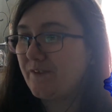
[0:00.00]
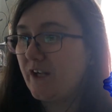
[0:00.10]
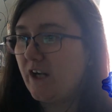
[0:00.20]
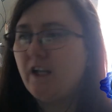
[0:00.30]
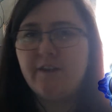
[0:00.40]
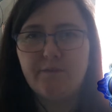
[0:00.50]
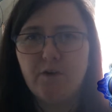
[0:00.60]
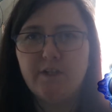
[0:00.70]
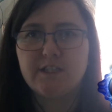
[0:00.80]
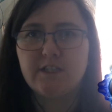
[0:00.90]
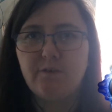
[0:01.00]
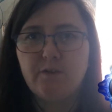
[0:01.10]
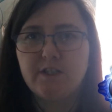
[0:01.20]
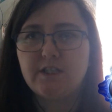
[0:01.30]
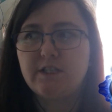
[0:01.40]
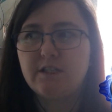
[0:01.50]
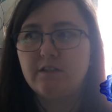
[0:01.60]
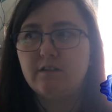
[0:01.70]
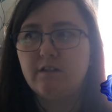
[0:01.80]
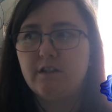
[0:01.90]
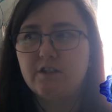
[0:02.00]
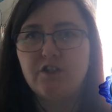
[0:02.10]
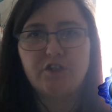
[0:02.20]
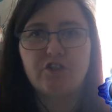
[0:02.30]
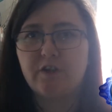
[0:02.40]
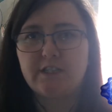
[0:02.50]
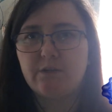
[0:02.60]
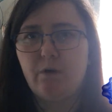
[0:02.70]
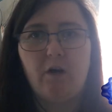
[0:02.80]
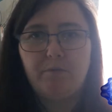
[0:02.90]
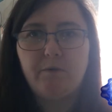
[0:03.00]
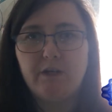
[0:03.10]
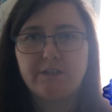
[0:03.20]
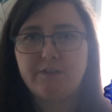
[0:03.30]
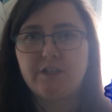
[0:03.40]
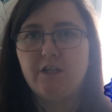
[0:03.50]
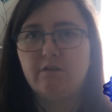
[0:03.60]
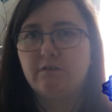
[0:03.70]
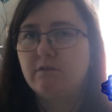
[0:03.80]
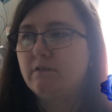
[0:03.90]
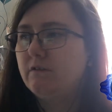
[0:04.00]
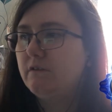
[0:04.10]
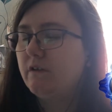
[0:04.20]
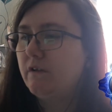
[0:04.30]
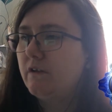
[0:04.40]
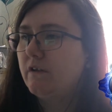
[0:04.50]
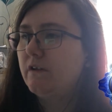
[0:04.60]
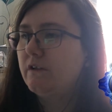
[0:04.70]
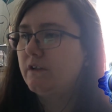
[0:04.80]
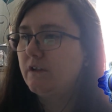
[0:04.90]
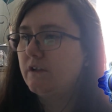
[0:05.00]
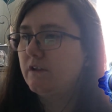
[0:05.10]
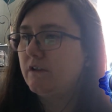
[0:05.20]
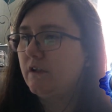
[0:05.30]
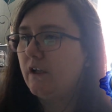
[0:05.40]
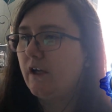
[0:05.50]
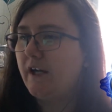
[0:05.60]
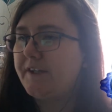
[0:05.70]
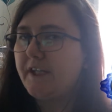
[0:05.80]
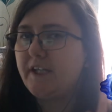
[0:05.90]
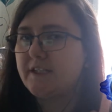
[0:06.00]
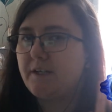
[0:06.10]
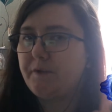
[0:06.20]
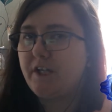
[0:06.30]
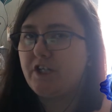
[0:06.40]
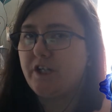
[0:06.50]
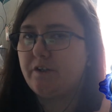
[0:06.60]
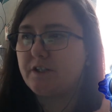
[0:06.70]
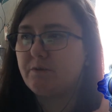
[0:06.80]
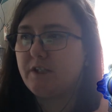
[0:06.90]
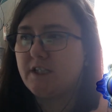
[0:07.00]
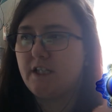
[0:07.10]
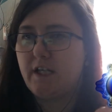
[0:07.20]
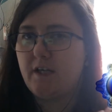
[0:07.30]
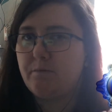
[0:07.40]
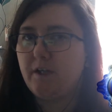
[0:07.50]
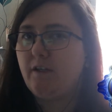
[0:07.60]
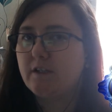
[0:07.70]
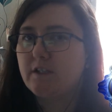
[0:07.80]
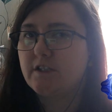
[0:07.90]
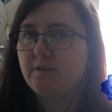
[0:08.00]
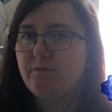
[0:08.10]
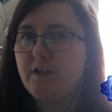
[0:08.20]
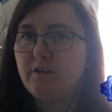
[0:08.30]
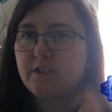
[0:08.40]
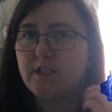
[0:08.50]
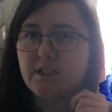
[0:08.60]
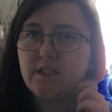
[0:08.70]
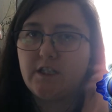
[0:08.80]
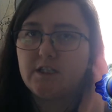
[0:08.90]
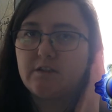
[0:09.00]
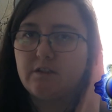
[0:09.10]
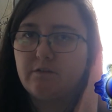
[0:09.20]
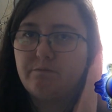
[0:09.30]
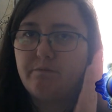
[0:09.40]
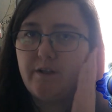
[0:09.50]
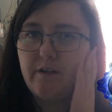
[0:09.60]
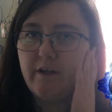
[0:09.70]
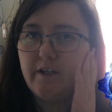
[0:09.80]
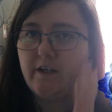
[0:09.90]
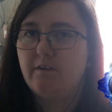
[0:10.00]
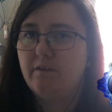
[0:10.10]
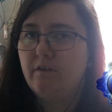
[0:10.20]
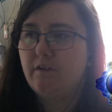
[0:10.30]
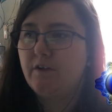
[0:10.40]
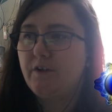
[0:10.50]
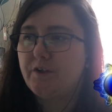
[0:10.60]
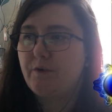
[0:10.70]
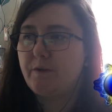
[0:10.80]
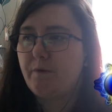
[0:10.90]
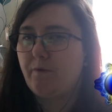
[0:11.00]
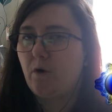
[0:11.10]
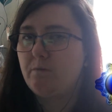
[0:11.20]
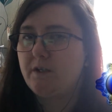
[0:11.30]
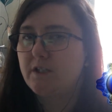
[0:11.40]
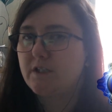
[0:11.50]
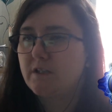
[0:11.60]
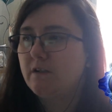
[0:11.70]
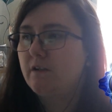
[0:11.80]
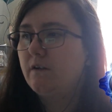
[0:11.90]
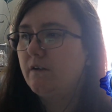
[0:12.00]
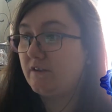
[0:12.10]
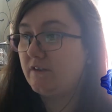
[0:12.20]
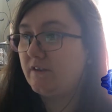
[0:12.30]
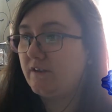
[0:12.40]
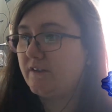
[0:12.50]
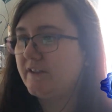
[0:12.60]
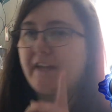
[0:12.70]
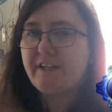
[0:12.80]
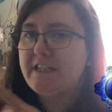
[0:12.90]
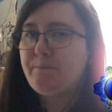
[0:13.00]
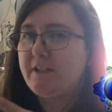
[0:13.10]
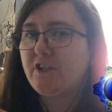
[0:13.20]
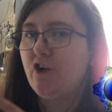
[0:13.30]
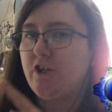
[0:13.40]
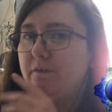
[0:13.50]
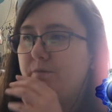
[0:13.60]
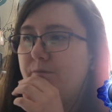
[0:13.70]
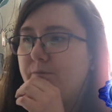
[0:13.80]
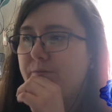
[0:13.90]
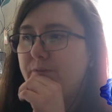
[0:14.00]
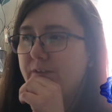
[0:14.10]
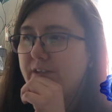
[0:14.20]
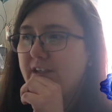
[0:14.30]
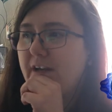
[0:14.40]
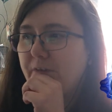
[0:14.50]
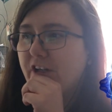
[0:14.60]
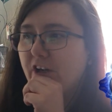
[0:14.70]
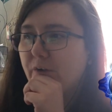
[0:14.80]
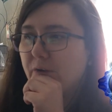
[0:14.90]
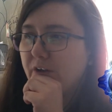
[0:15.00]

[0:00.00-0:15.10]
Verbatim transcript: I like the voice, the voice, it's not the strongest in the world, but it works for the song. I think he's having issues with his in earpiece I've noticed he's been like that throughout the performance. Now this fits good. There we go